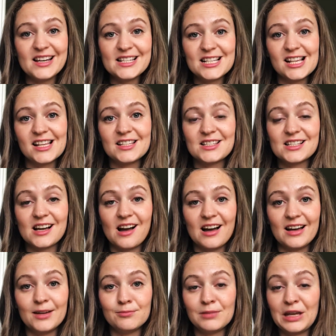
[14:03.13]
that
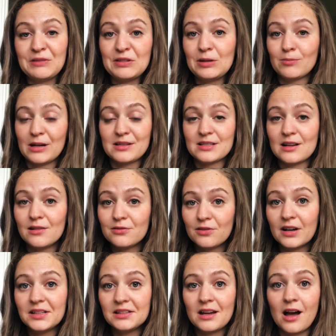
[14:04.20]
I'm giving myself
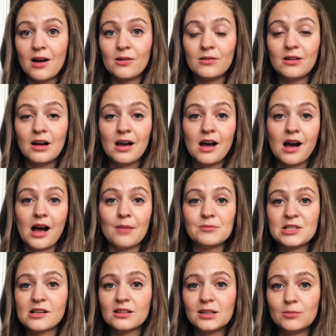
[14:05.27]
right now. I'm
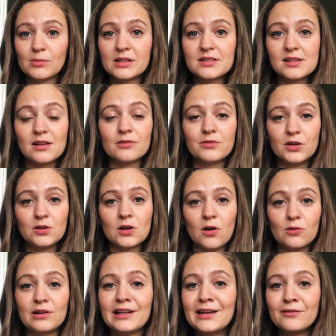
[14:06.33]
telling myself,
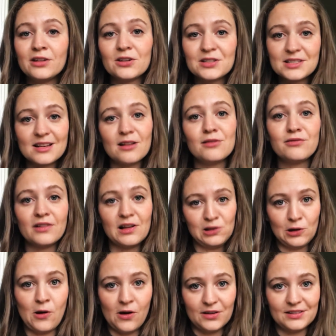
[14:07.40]
leave yourself
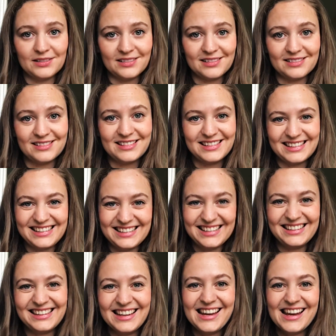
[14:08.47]
alone.
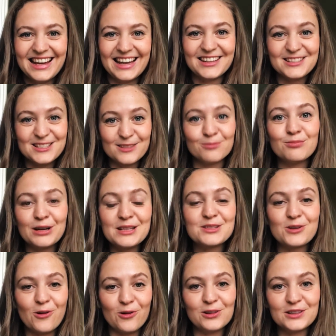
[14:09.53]
And some
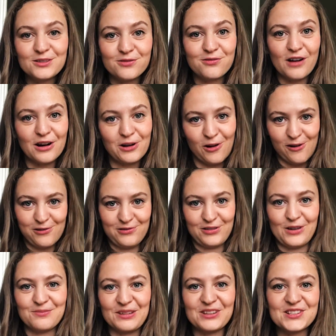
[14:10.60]
might call it fuck off
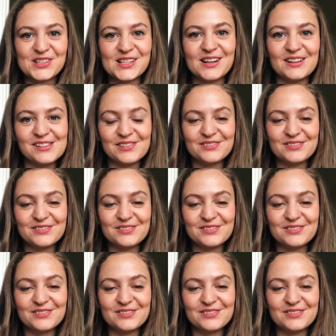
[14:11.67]
from yourself.